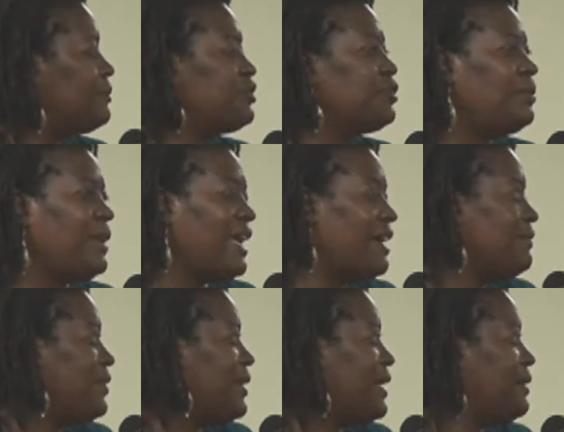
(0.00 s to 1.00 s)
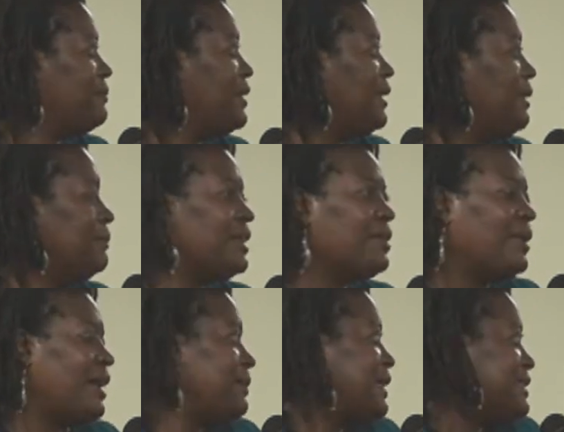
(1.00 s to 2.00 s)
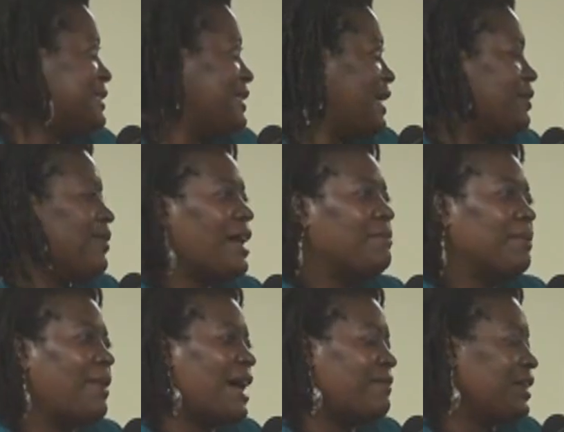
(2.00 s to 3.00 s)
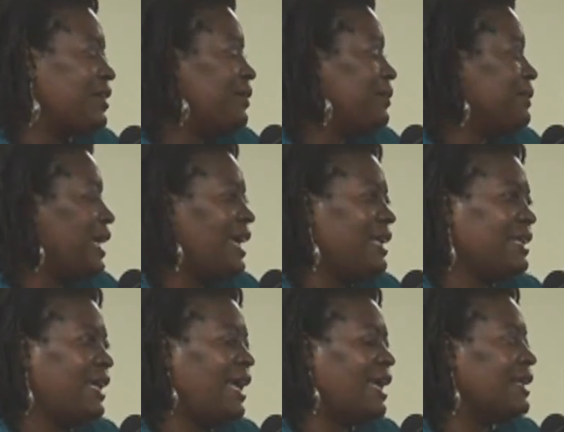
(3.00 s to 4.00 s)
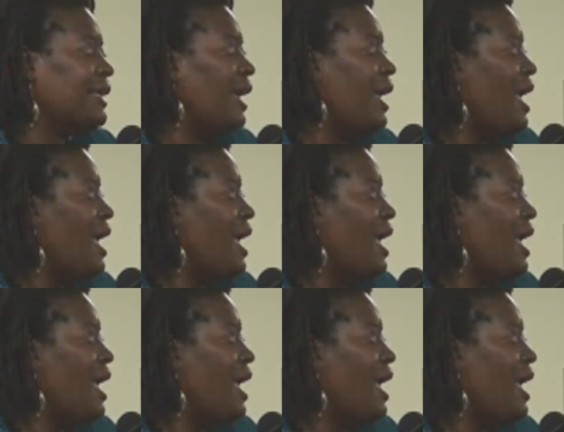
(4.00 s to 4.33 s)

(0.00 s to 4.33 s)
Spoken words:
Sure, we have crime, but crime, as I said, crime and poverty go hand in hand.